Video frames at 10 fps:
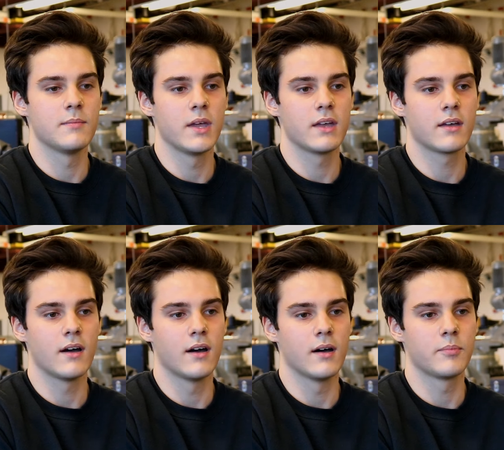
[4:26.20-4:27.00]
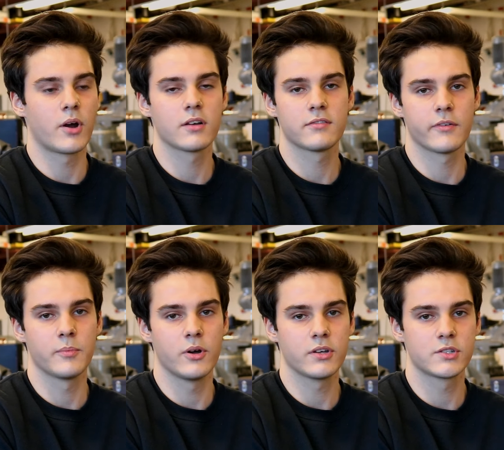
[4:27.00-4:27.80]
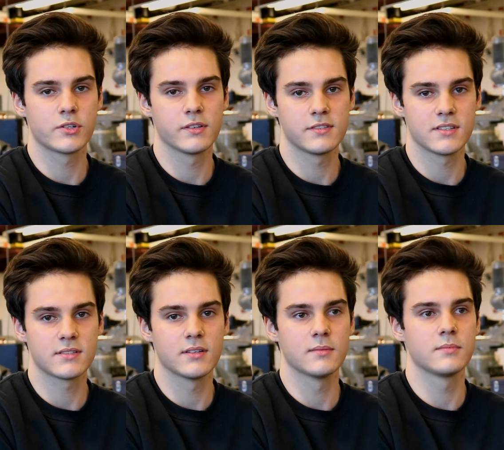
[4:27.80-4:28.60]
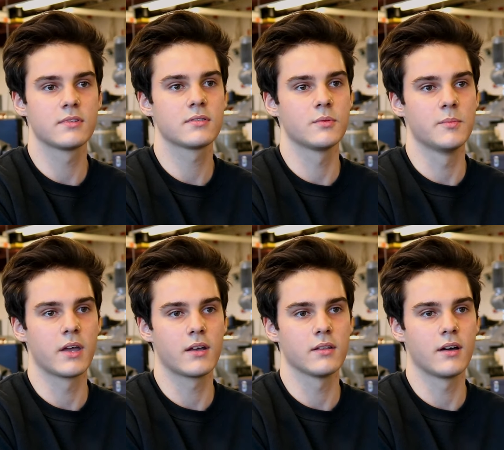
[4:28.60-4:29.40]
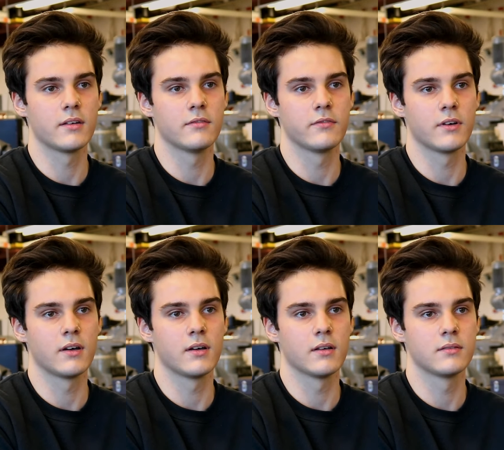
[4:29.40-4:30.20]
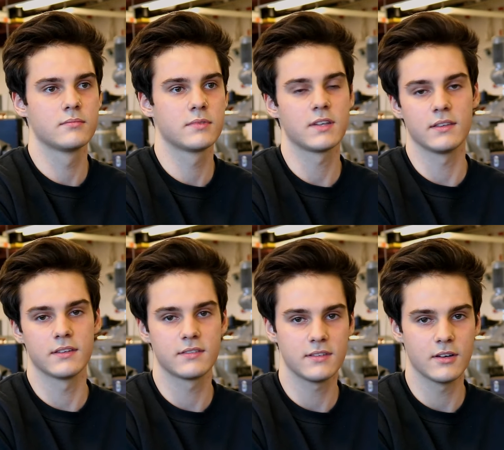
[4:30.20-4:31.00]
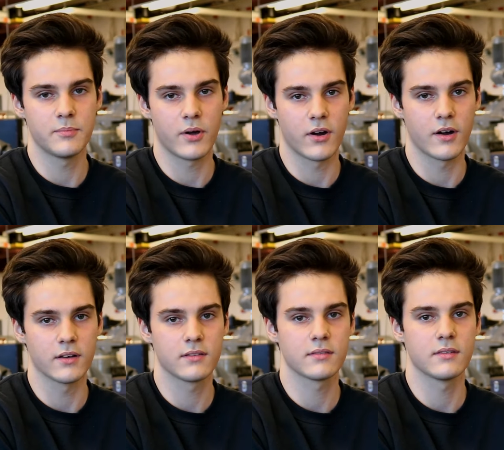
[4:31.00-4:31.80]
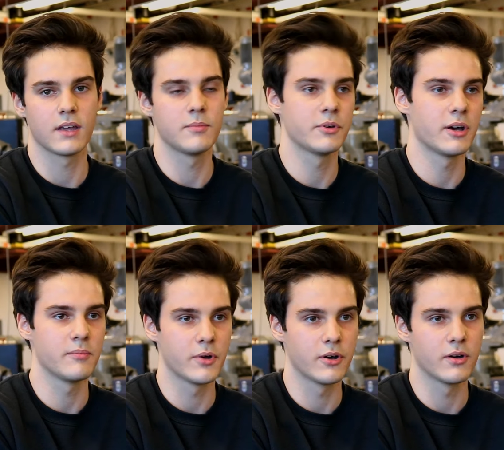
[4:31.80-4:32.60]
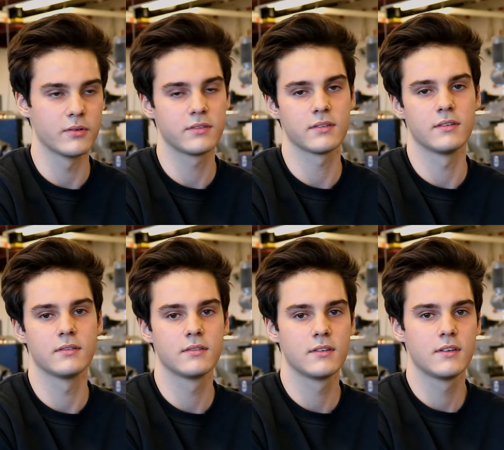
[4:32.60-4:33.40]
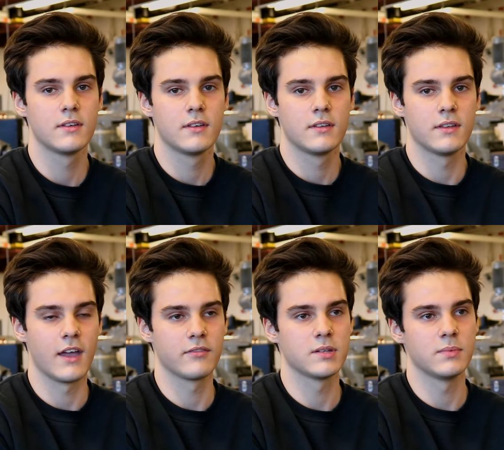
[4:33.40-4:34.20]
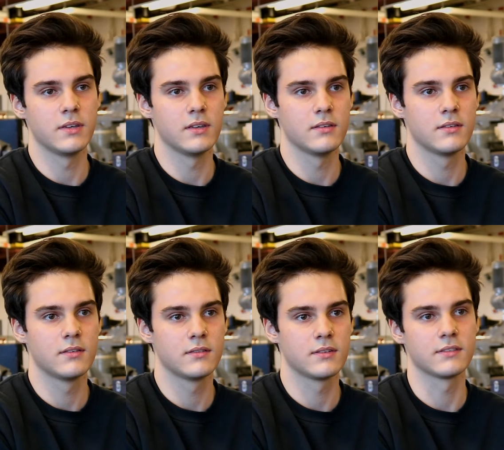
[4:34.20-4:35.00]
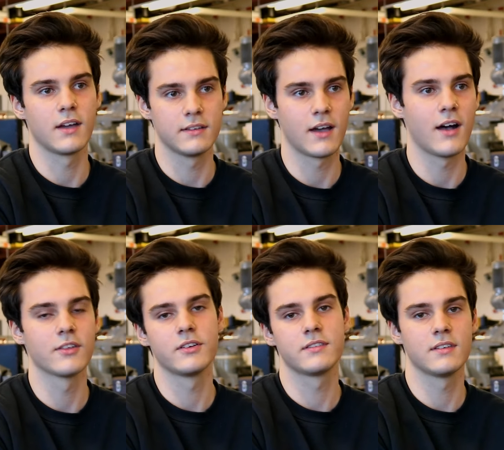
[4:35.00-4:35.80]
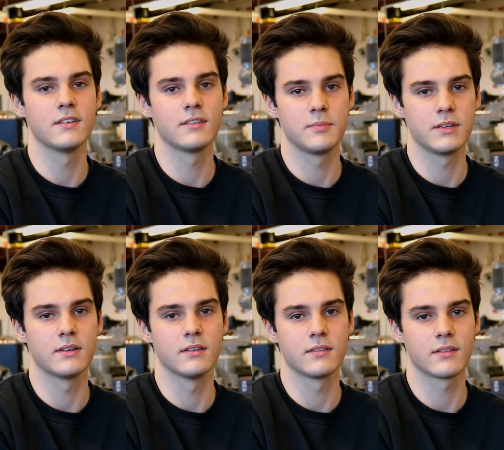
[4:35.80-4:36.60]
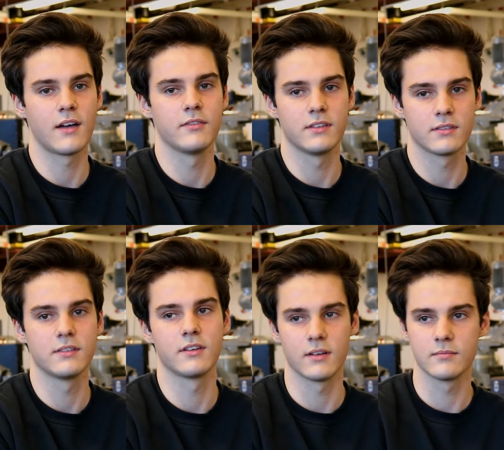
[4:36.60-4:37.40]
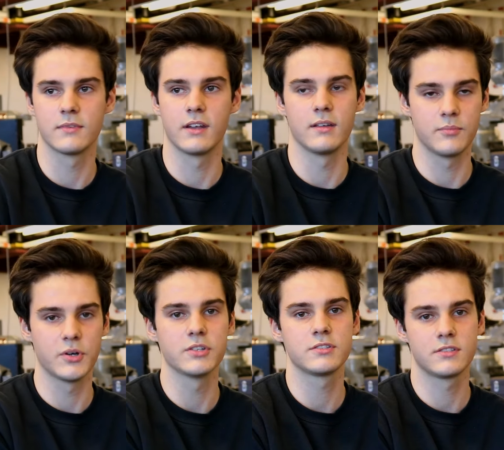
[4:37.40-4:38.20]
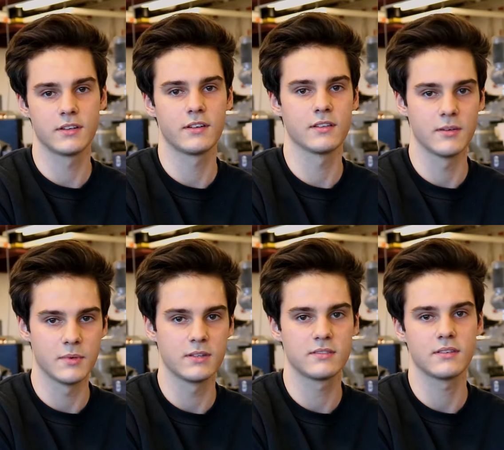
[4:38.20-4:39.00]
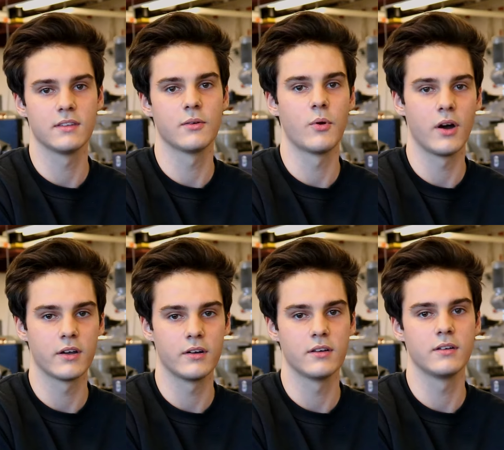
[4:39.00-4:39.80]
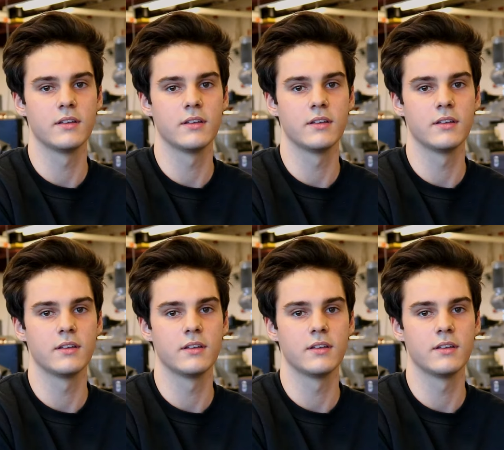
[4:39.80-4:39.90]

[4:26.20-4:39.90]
They make parts for boat control systems. We make a lot of stainless steel parts. They get put on boats. And they have to be to tight tolerances because obviously they're getting pushed to their limits in the water.